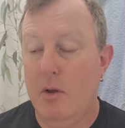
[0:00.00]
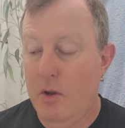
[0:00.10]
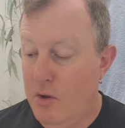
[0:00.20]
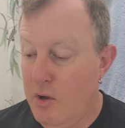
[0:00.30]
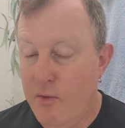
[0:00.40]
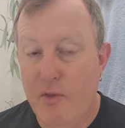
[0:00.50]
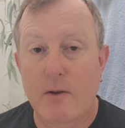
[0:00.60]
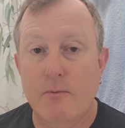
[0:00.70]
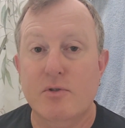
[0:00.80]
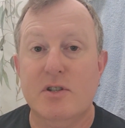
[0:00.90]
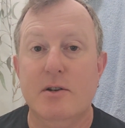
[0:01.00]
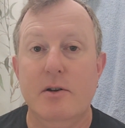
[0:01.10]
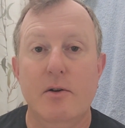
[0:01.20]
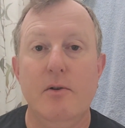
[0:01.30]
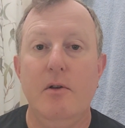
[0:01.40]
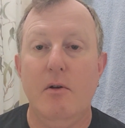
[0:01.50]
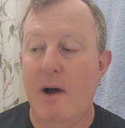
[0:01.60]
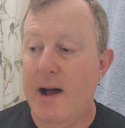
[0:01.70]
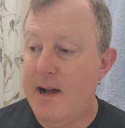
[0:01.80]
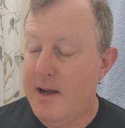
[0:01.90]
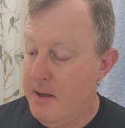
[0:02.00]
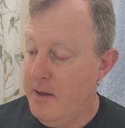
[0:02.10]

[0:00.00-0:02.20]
you think will suit who you are.